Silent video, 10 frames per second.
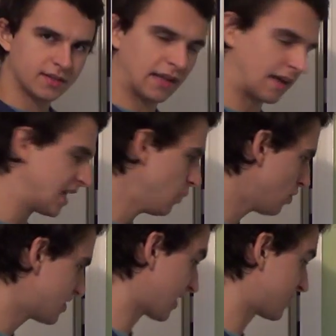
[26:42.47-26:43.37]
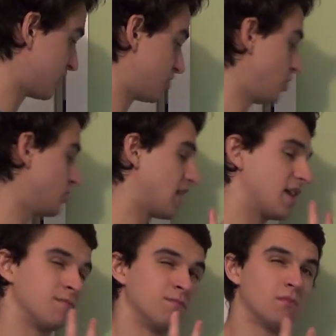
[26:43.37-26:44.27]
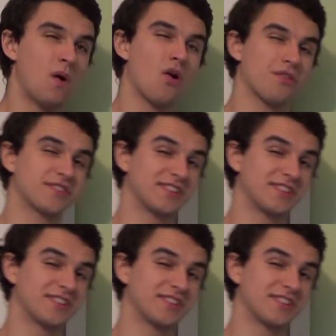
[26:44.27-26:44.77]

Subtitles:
Now, chemotaxis is used in moths